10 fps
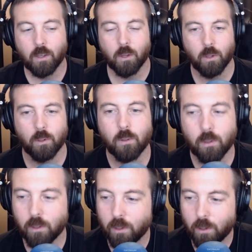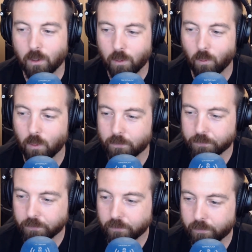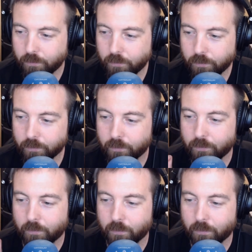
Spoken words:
Nobody speaks.